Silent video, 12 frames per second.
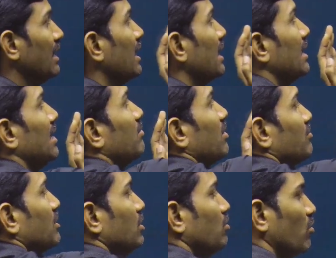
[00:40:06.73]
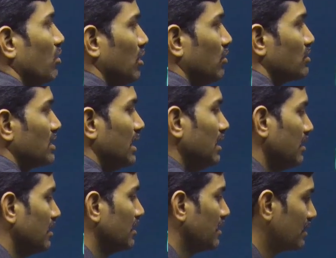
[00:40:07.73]
name of the nucleoside.
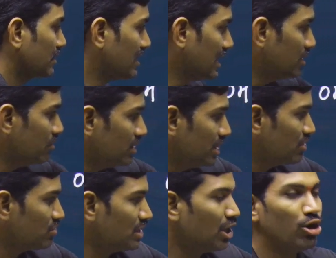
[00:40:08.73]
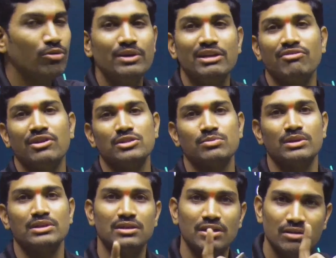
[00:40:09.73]
Then you need to say how many
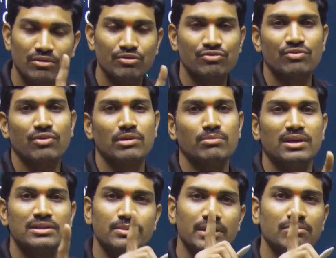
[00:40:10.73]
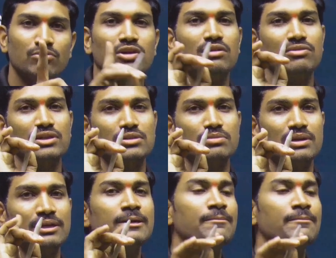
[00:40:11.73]
phosphates. If one phosphate, monophosphate.